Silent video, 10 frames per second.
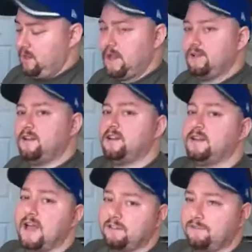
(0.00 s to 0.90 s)
like I did in the
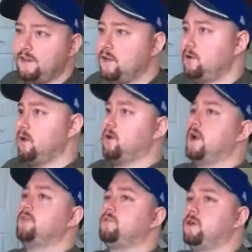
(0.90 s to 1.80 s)
last video.
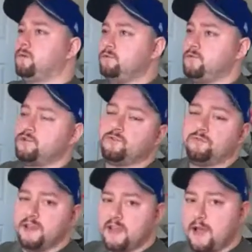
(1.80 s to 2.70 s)
Okay, so just to
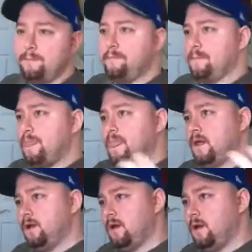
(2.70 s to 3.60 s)
recap,
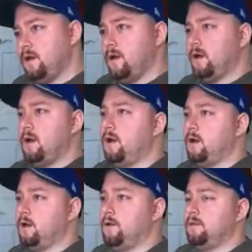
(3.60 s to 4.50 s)

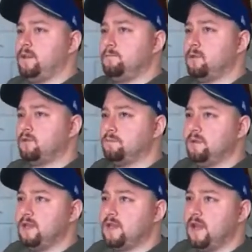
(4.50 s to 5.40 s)
the
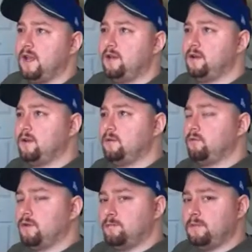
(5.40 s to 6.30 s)
Mozambique
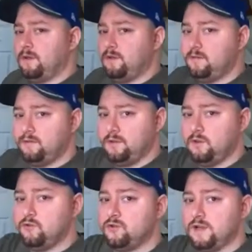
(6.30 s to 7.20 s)
rhythm is
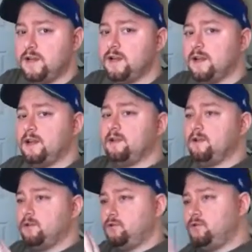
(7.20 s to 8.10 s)
usually in a
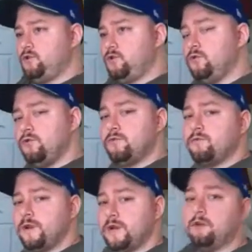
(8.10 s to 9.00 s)

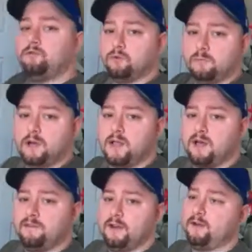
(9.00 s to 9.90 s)
2-3 rumba
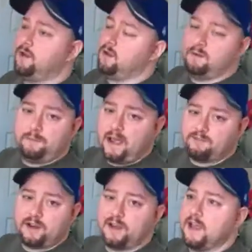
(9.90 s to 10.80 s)
clave. I'm going to
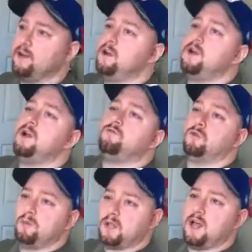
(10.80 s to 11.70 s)
backtrack again.
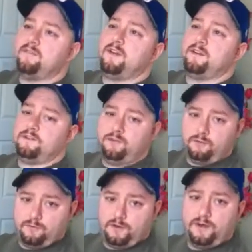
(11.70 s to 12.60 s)
Rumba clave,
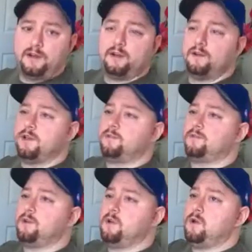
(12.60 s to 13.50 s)
2-3. Here it
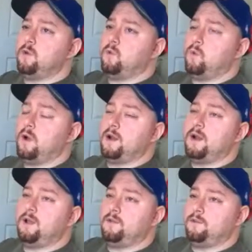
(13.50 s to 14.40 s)
is. 1
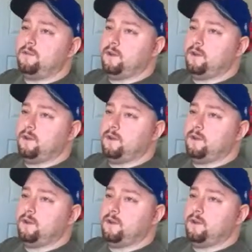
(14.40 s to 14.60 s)
and